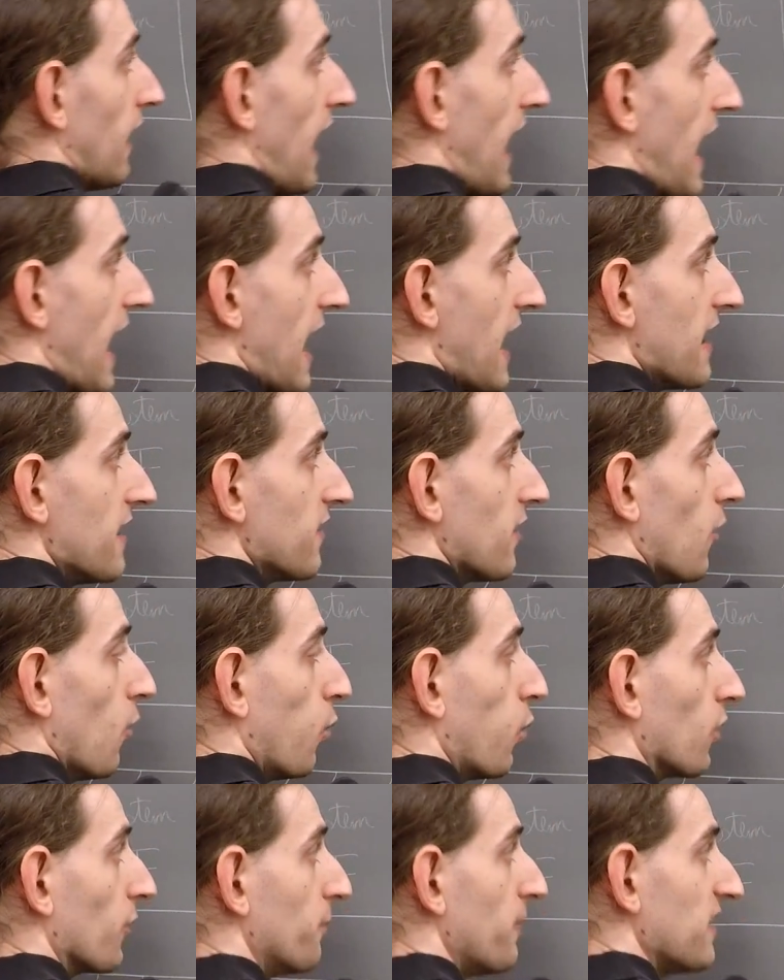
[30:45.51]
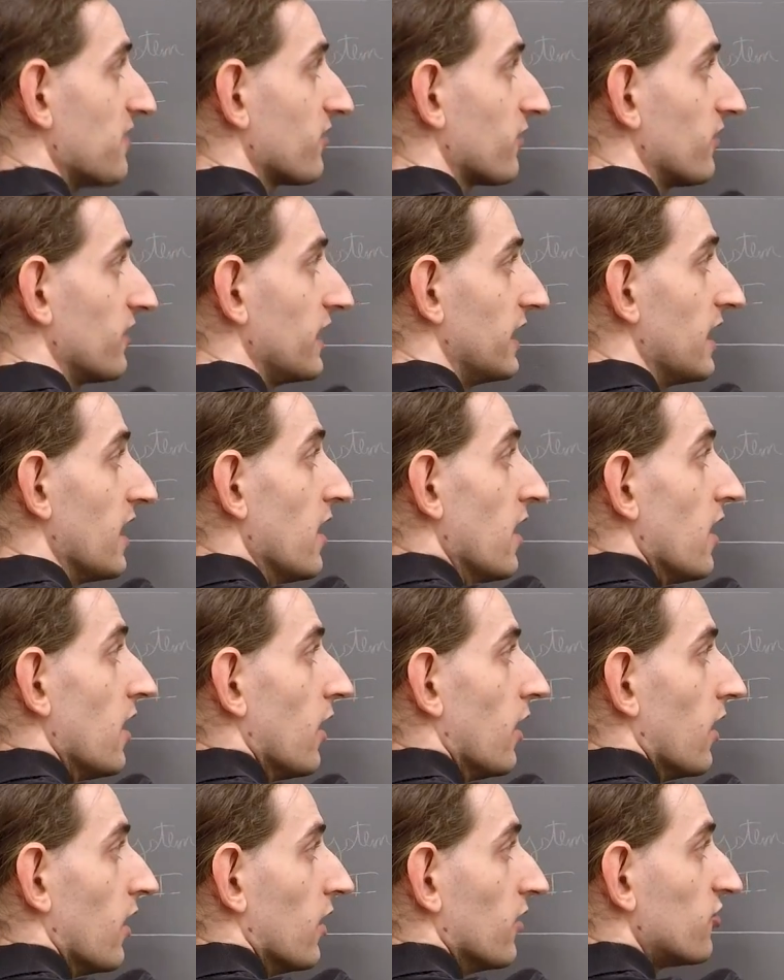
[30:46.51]
and we're
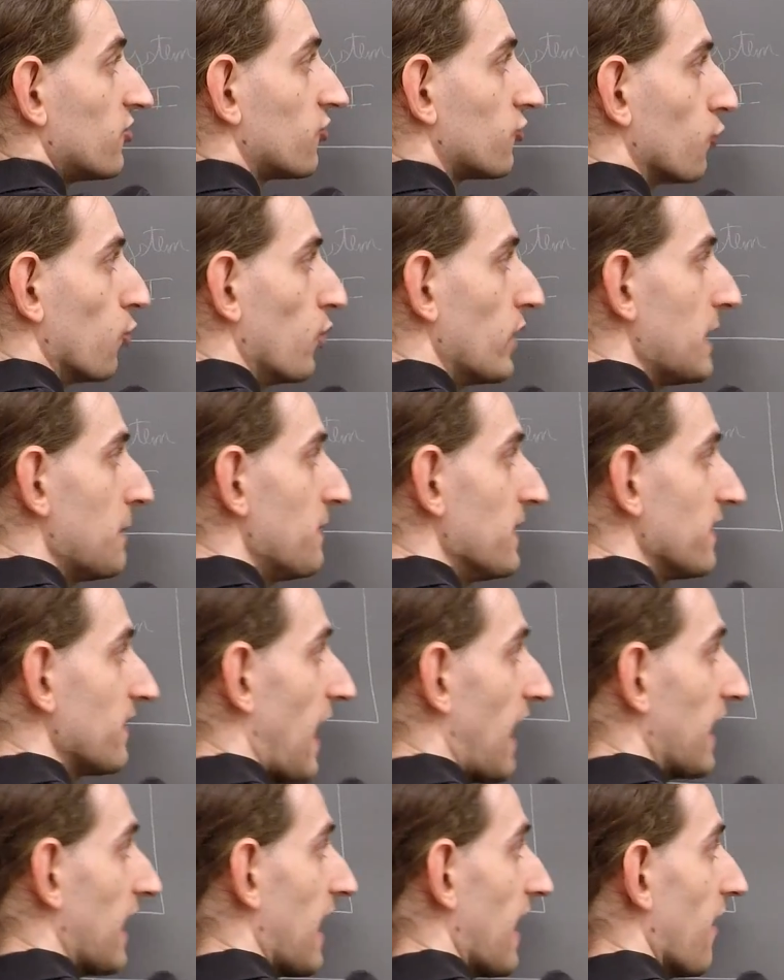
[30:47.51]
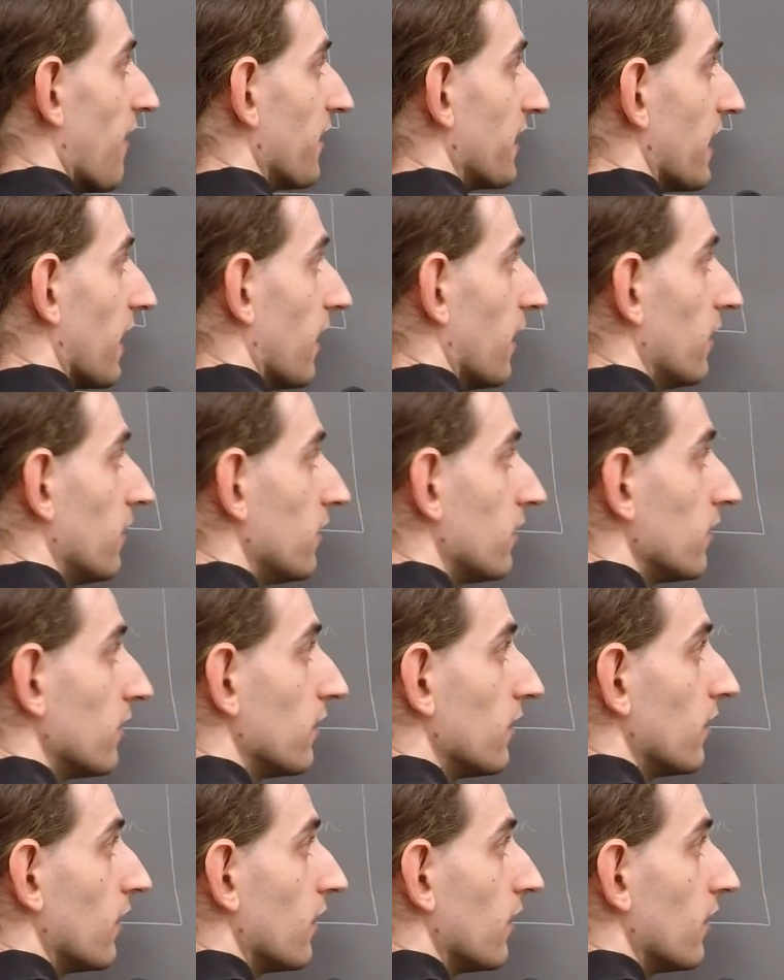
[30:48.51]
basically sweeping that area